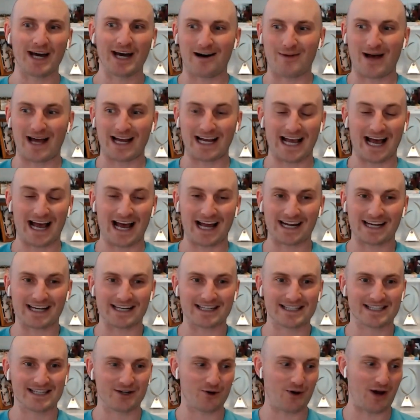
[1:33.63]
I got
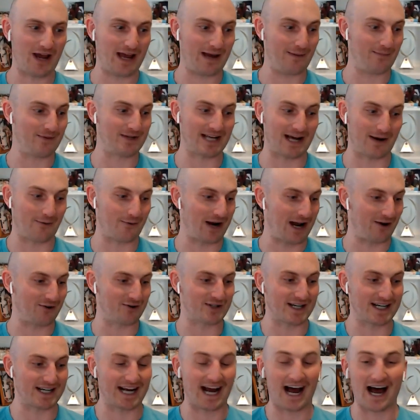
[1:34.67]
into Amazon when I was in
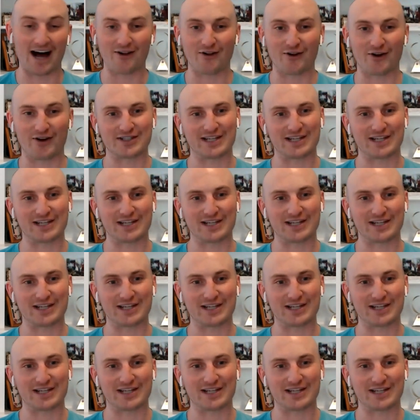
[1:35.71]
college.